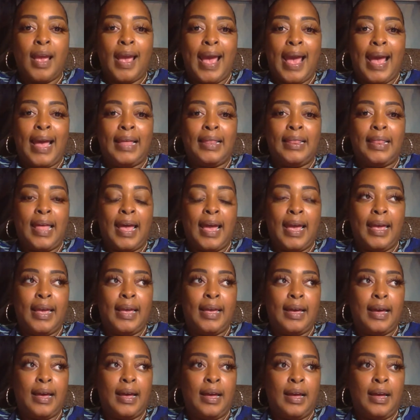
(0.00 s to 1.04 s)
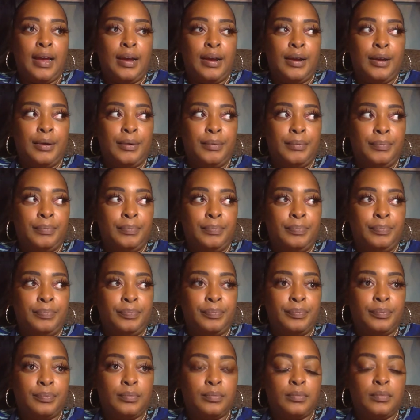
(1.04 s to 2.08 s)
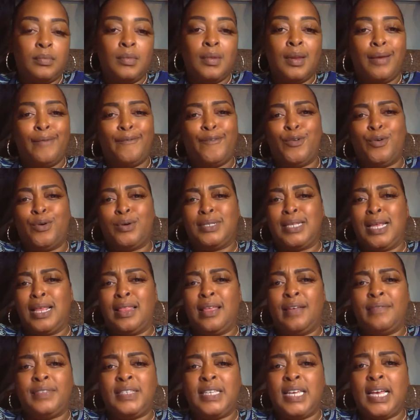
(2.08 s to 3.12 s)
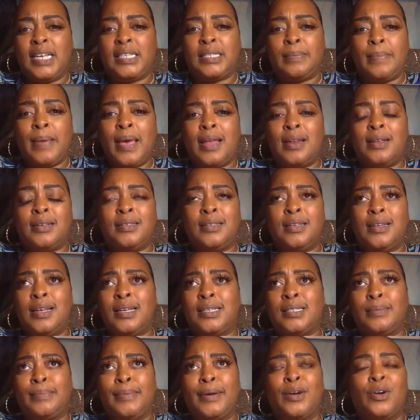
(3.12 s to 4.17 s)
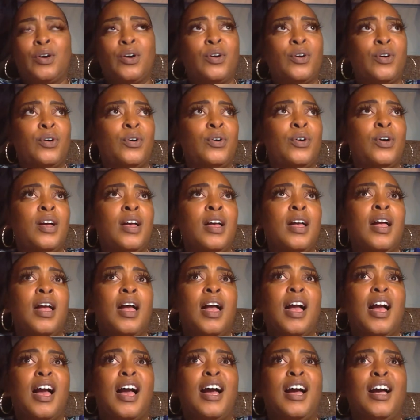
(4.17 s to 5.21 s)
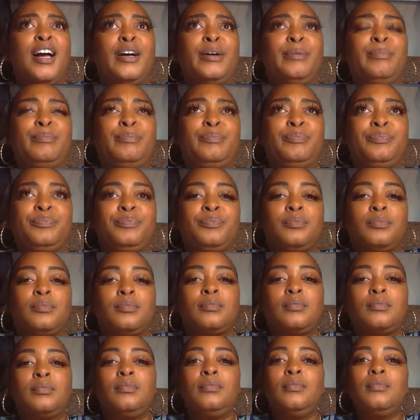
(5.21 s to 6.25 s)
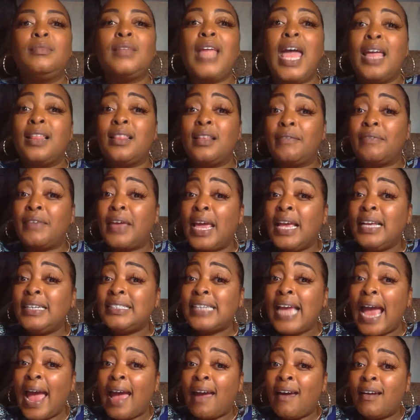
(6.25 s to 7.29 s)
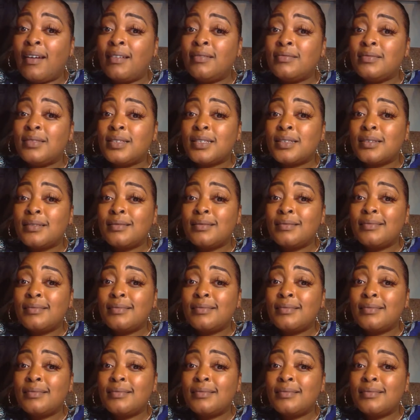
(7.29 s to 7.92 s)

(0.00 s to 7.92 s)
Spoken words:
I like of course I love T.S. Madison, that's my girl. I love King Jives.